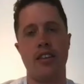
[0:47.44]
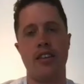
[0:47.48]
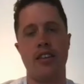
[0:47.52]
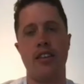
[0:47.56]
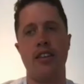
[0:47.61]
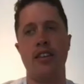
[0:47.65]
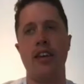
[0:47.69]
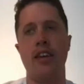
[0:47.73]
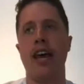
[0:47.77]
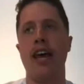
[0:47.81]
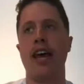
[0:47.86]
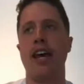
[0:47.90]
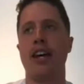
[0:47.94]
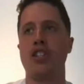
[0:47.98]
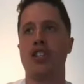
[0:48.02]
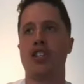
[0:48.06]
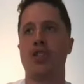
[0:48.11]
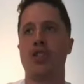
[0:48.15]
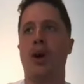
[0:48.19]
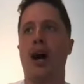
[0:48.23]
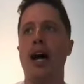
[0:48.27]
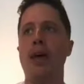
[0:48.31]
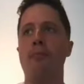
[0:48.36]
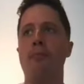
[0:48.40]
Yeah,
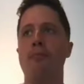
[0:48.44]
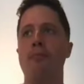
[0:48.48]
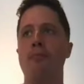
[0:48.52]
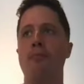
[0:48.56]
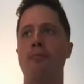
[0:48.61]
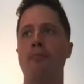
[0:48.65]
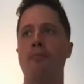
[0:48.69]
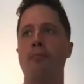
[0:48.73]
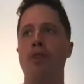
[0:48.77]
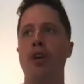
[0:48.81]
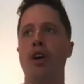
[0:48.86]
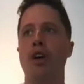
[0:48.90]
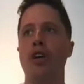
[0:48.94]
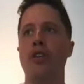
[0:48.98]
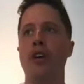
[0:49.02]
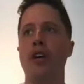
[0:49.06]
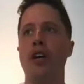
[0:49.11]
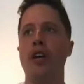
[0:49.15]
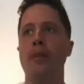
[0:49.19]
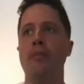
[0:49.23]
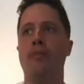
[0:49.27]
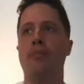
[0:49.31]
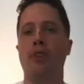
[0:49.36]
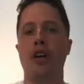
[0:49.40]
so I
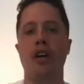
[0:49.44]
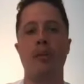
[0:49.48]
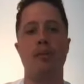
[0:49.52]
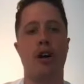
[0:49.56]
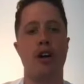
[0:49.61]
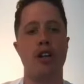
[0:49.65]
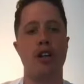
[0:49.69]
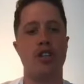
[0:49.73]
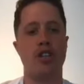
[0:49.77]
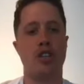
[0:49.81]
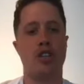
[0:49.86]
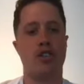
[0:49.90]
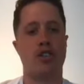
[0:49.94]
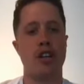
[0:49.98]
really pretty much,